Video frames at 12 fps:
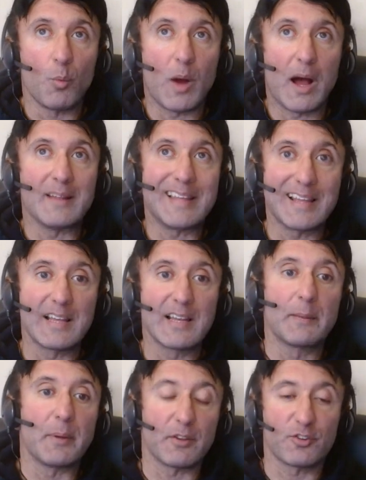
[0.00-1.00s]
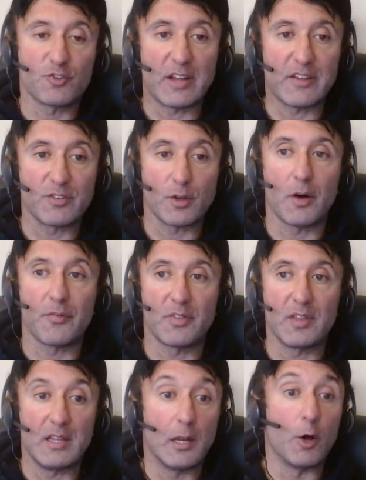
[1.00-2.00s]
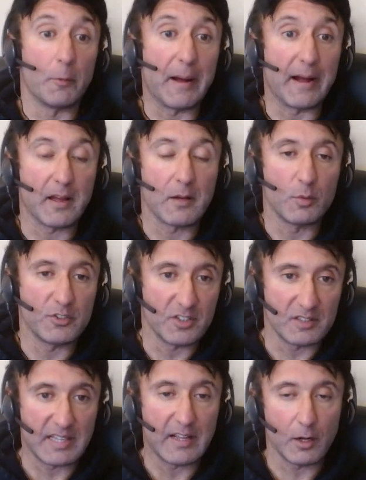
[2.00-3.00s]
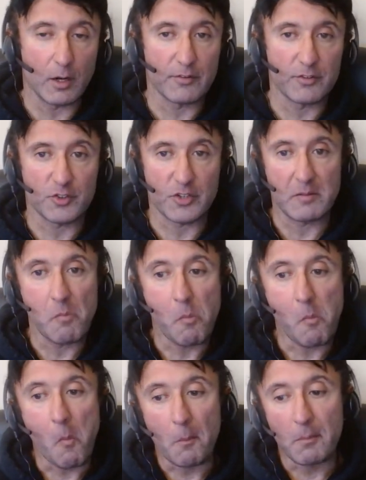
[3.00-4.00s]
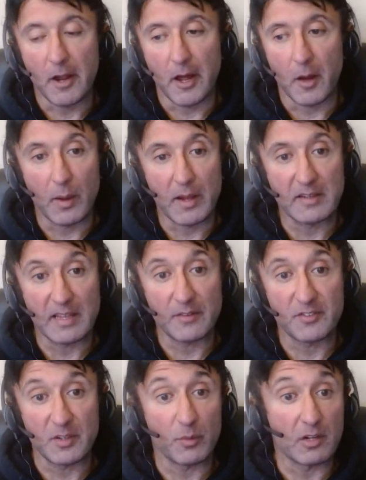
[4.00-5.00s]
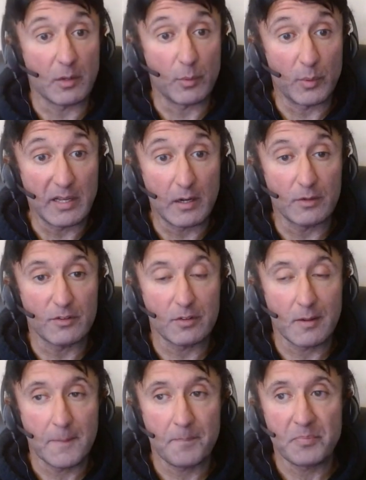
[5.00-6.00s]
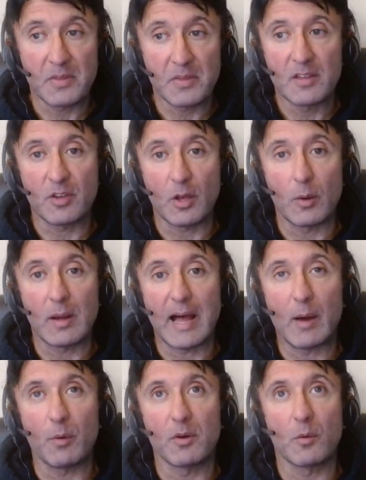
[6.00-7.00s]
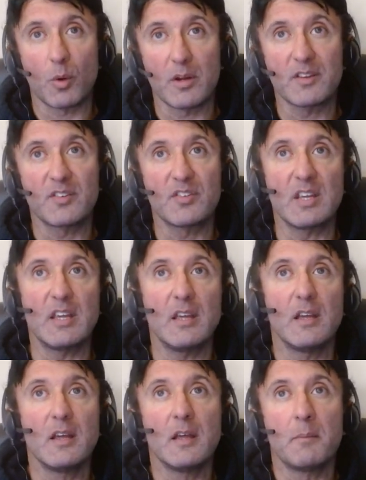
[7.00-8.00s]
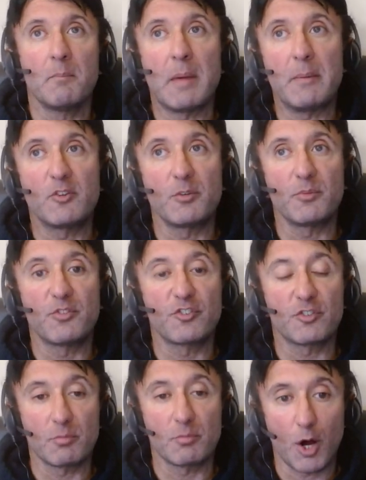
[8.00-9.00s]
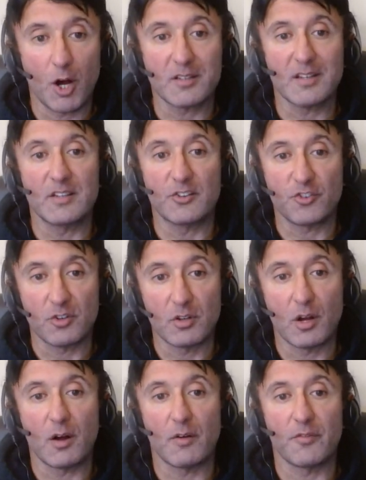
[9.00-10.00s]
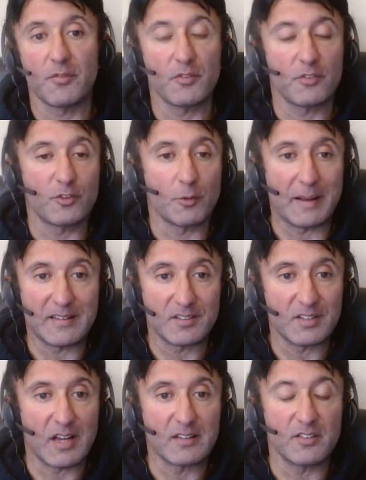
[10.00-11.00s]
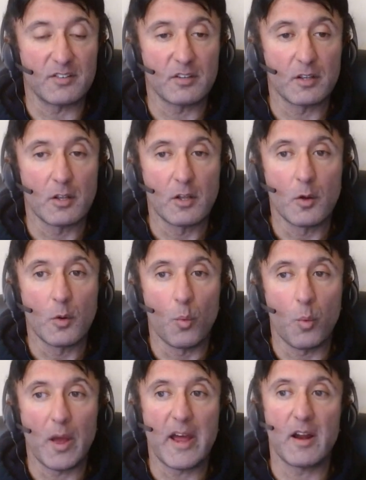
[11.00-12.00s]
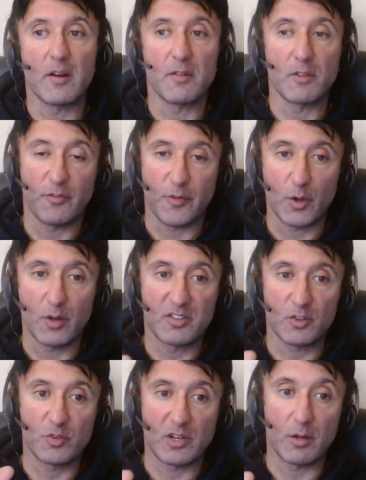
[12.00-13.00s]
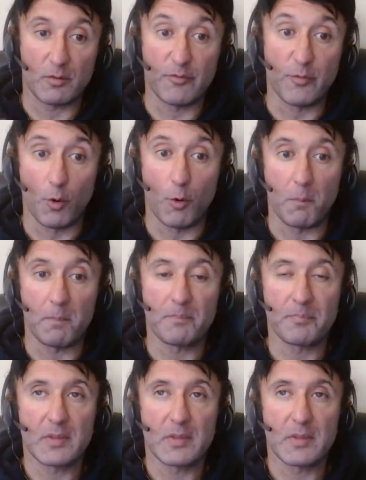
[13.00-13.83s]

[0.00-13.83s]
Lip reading: and take a little bit of stress off the lower back, which can take a lot of strain when deadlifting with weak glutes. So I would want to see maybe some smart addition of some exercises where the focus is really on form.